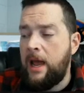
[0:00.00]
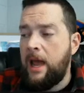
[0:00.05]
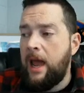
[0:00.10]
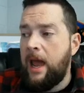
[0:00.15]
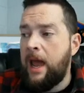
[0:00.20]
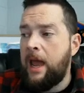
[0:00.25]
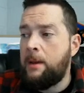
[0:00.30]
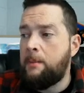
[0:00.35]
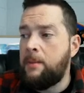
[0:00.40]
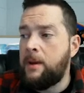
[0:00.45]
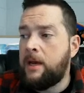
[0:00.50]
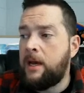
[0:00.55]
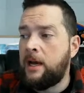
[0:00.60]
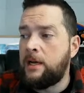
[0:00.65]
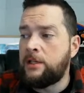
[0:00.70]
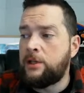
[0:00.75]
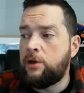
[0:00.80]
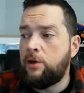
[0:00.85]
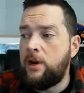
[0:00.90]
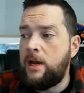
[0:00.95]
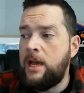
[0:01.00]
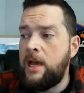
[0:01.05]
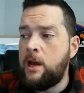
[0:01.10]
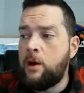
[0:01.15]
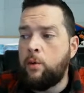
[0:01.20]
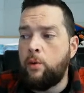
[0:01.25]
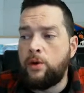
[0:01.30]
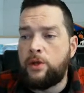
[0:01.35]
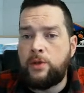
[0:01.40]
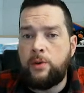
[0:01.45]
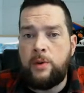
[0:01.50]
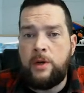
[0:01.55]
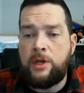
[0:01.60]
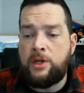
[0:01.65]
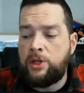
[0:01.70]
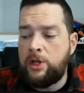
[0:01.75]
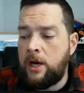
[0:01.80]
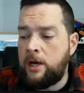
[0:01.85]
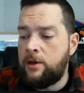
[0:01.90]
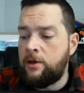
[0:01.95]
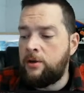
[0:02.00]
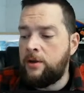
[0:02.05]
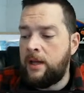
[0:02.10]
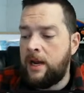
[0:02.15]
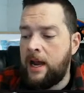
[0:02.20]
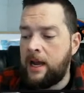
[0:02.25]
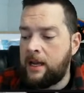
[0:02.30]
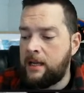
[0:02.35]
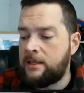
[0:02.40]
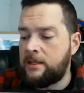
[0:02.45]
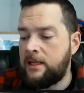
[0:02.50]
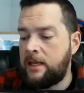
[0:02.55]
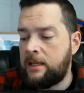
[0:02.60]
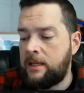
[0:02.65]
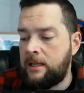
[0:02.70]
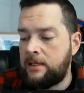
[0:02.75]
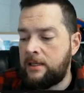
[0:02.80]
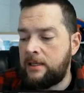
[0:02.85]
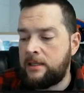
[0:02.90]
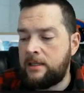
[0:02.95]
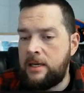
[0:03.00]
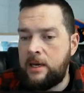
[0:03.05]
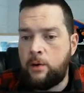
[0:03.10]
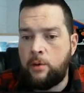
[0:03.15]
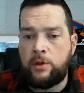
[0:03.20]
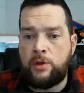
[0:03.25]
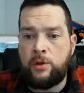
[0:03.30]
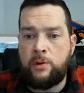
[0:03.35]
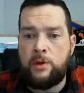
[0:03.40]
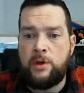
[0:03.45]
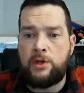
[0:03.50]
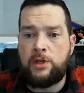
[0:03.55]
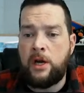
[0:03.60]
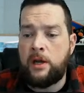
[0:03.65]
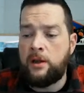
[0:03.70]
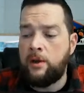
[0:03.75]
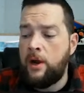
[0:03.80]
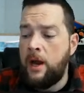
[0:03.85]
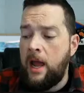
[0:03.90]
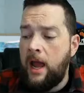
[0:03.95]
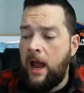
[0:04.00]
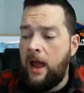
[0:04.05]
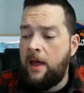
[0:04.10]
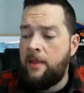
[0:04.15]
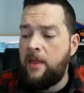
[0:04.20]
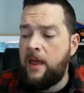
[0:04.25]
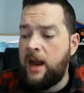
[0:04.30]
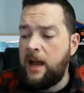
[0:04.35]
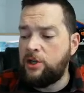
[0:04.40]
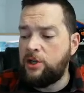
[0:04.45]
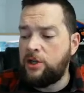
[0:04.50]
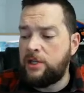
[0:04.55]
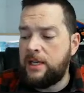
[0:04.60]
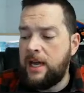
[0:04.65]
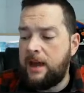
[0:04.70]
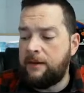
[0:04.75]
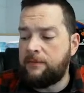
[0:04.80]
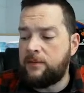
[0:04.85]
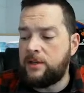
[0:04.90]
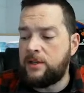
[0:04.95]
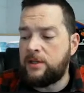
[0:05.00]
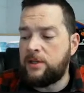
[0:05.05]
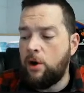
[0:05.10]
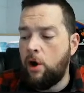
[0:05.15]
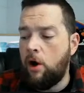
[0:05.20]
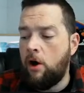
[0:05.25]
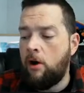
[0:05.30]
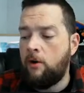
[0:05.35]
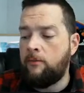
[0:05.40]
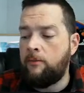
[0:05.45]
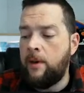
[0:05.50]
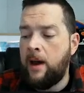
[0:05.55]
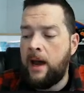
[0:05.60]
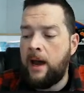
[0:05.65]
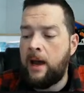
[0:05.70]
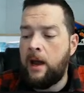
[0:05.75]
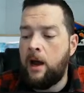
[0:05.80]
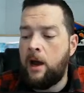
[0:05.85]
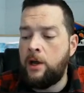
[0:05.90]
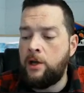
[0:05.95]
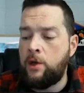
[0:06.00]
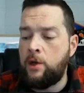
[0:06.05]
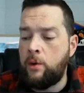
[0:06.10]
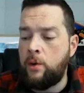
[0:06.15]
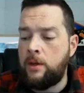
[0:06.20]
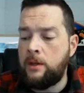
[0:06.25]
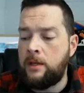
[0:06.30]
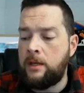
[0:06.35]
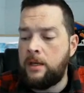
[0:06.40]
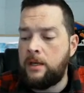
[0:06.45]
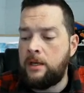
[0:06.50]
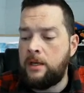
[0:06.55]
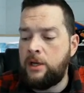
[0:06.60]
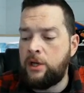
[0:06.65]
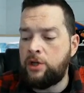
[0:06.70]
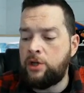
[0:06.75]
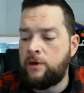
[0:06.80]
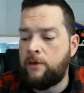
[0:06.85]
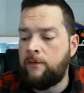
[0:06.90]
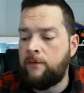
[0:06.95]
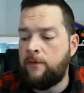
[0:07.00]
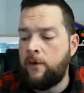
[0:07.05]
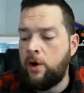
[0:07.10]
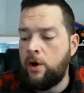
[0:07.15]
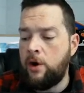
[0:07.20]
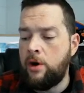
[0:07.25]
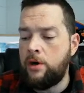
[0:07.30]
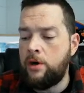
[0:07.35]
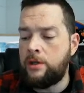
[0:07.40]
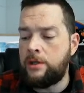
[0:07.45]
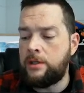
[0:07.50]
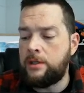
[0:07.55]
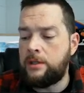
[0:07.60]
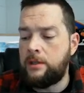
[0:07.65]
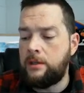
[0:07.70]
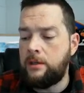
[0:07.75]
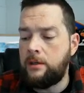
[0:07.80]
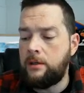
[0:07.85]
And because they're equal to each other, then I can set these as equal to each other. And then I just have to solve by undoing the addition first,